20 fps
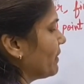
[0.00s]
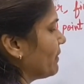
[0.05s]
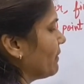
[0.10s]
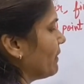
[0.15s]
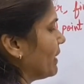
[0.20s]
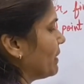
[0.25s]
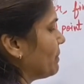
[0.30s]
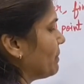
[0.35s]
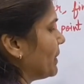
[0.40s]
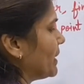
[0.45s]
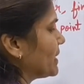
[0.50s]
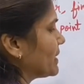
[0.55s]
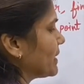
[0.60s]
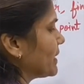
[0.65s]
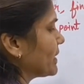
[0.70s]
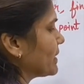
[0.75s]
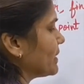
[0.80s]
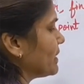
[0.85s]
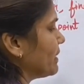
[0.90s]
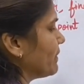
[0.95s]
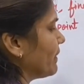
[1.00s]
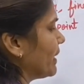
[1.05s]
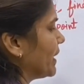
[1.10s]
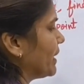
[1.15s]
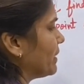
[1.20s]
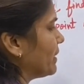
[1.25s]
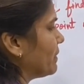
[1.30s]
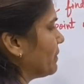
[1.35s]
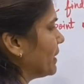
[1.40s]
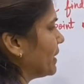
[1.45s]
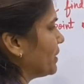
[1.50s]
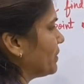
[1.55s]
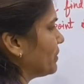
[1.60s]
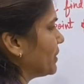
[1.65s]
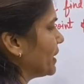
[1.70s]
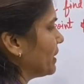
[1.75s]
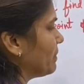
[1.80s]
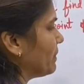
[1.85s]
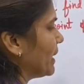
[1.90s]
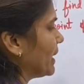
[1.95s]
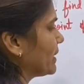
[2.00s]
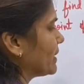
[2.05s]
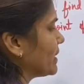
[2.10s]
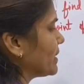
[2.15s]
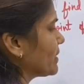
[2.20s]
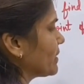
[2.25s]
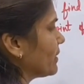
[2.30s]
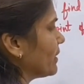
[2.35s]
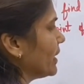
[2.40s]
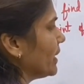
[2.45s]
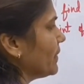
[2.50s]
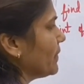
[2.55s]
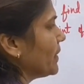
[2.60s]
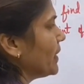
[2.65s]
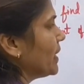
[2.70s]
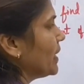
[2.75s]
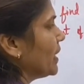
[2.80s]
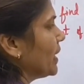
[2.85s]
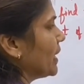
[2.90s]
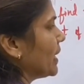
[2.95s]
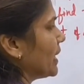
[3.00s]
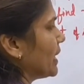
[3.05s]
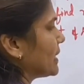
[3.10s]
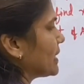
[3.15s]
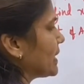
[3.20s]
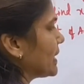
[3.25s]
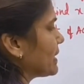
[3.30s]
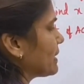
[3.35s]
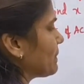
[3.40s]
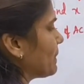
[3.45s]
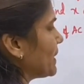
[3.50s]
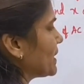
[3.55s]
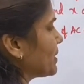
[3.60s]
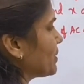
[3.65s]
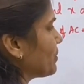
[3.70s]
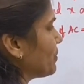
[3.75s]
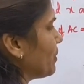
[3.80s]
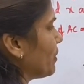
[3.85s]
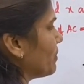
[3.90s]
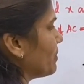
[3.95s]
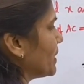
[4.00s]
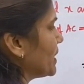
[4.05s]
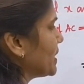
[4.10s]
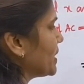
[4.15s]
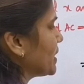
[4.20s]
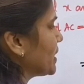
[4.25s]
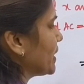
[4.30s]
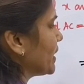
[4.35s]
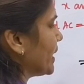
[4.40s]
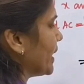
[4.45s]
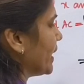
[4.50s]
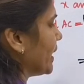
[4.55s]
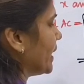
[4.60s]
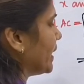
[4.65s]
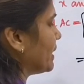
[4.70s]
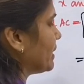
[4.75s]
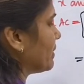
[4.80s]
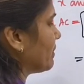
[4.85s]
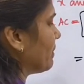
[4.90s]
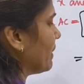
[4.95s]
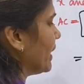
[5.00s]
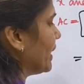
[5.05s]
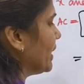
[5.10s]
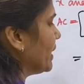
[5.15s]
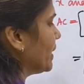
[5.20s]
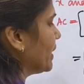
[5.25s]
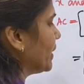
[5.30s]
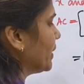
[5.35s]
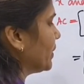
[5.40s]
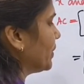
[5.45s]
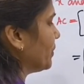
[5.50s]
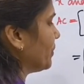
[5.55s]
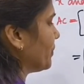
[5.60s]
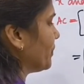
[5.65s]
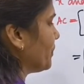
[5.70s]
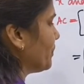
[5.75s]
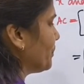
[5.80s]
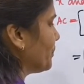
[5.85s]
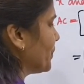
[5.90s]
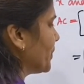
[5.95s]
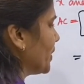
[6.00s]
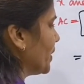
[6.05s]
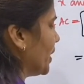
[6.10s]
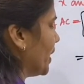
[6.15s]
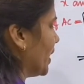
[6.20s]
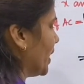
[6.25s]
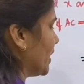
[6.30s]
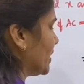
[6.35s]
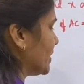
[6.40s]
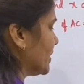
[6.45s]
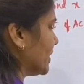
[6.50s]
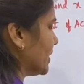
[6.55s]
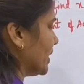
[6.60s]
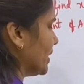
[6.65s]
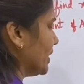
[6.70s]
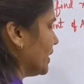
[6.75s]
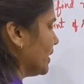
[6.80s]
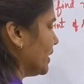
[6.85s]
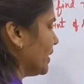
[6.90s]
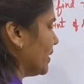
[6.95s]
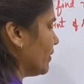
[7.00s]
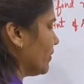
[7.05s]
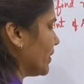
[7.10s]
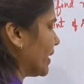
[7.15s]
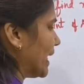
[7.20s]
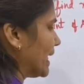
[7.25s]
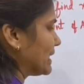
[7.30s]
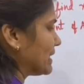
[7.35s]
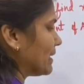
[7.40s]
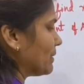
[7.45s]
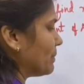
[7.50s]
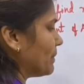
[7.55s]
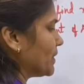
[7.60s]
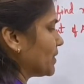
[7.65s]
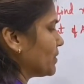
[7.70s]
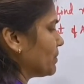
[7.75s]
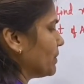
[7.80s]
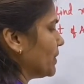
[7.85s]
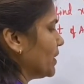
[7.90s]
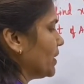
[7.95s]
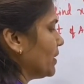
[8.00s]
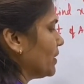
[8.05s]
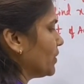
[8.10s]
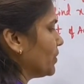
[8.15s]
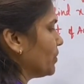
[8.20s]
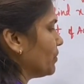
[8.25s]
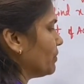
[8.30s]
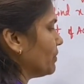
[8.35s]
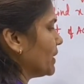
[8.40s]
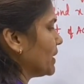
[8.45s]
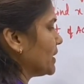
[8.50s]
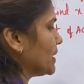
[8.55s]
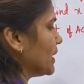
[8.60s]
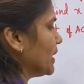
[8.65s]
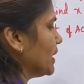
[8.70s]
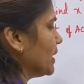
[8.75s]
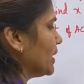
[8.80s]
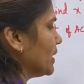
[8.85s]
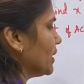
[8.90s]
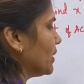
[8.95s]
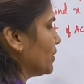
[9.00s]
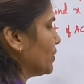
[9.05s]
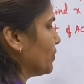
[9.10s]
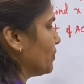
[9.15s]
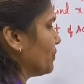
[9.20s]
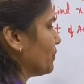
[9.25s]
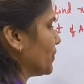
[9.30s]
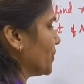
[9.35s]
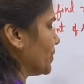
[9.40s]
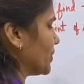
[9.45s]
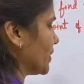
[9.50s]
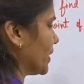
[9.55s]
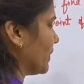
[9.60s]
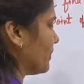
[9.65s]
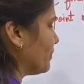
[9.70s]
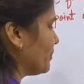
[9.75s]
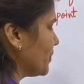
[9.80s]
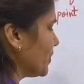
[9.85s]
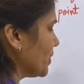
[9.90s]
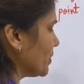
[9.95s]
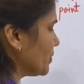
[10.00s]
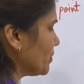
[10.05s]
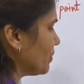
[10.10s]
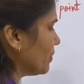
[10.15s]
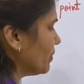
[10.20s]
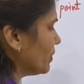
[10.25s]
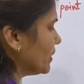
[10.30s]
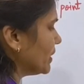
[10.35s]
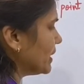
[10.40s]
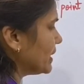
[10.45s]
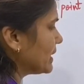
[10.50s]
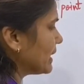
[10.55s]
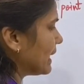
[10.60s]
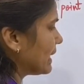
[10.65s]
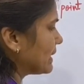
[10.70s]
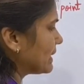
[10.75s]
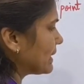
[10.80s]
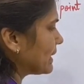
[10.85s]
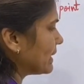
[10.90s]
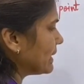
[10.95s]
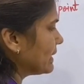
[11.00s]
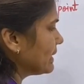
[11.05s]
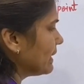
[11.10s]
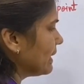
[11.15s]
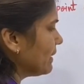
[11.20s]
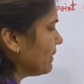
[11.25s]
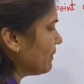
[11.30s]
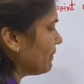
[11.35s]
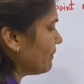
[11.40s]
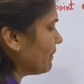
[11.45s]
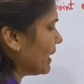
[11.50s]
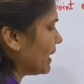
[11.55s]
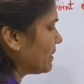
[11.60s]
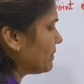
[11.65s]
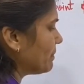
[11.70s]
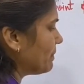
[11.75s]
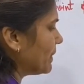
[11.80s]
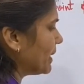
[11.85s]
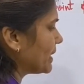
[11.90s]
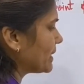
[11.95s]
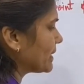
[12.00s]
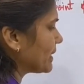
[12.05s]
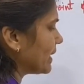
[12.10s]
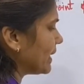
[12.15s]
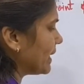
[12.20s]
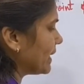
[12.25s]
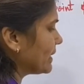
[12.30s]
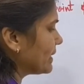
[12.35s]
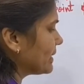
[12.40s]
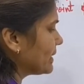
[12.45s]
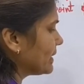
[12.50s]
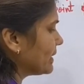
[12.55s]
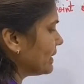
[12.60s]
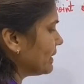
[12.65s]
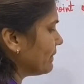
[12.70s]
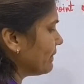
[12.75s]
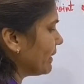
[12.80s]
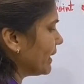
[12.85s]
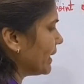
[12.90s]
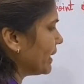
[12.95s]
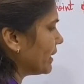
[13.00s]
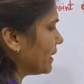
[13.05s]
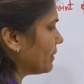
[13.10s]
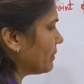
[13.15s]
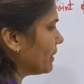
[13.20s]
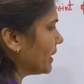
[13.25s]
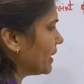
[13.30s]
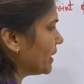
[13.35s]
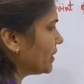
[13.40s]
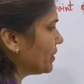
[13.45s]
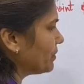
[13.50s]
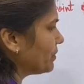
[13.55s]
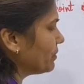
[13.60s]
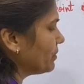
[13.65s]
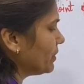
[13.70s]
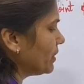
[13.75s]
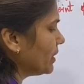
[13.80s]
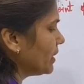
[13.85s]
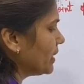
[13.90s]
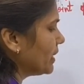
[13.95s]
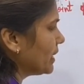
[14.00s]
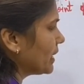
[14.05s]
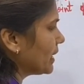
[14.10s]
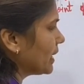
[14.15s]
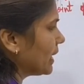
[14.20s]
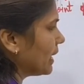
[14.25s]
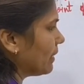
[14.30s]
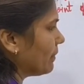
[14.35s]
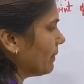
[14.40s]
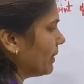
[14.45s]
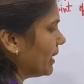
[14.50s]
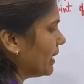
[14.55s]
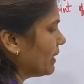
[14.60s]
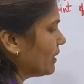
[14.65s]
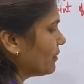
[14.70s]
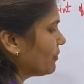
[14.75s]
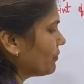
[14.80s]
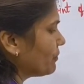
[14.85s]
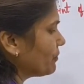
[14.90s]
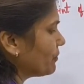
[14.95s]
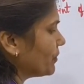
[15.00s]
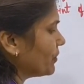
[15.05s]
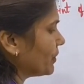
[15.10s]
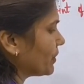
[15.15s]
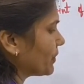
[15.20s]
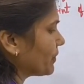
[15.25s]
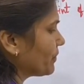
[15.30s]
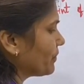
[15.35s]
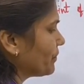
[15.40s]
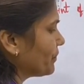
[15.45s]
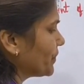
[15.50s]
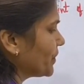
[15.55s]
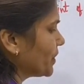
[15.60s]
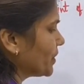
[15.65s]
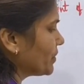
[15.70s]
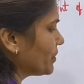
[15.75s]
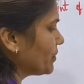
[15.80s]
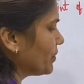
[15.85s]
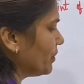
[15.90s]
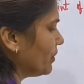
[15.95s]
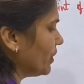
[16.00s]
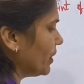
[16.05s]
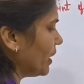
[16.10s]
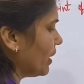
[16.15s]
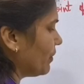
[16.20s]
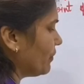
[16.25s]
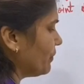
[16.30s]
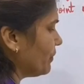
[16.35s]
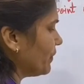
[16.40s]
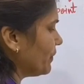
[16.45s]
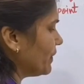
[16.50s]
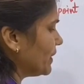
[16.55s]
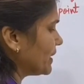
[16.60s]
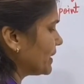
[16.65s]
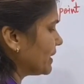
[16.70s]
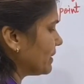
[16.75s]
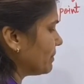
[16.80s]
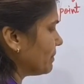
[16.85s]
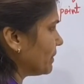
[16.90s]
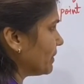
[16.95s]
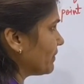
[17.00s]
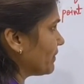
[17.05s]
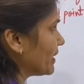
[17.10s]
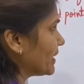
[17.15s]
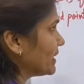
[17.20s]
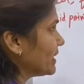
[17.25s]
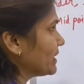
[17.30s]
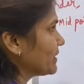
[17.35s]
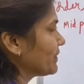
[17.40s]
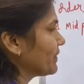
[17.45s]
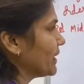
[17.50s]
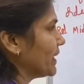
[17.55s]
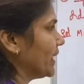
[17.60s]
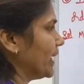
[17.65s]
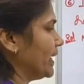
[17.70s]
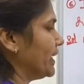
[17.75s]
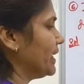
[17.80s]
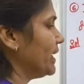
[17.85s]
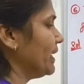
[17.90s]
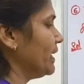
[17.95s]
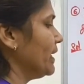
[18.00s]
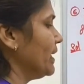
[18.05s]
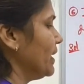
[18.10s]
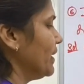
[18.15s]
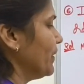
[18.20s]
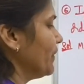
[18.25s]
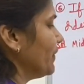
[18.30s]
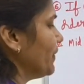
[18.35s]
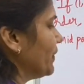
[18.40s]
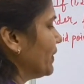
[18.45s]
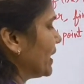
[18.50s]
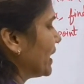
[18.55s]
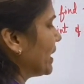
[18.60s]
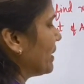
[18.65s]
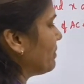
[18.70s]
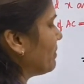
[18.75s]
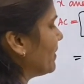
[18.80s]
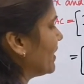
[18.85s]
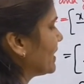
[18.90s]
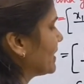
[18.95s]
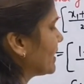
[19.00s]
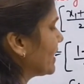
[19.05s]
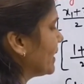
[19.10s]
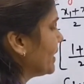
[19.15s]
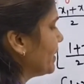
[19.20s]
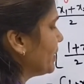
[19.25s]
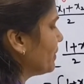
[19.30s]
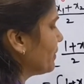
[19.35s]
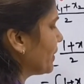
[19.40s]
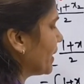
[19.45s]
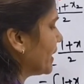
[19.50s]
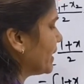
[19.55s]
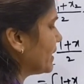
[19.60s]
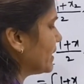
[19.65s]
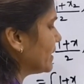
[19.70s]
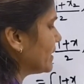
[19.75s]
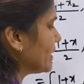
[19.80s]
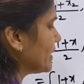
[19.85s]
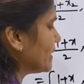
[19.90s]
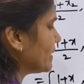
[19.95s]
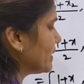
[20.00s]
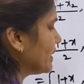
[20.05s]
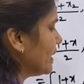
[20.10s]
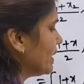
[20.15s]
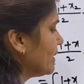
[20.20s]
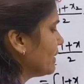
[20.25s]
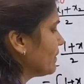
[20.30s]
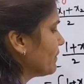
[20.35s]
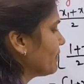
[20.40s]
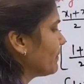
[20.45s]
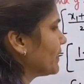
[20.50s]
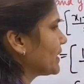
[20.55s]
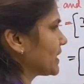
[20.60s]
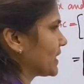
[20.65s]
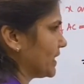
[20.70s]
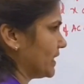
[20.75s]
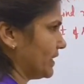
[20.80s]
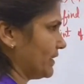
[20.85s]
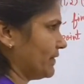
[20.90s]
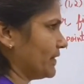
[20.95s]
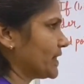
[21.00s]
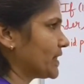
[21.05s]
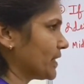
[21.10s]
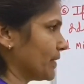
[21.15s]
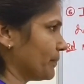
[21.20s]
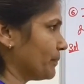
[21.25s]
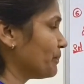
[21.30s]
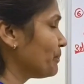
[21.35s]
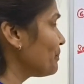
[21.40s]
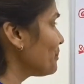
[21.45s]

1 plus x divided by 2 keep like this only. 6 plus 2 how much? 8 by 2. See here. Now cancel possible. 2 ones are 2 fours are. So this answer is 1 plus x divided by 2 comma 4. So now we will simplify this one and we will keep one side. You write this is the first equation.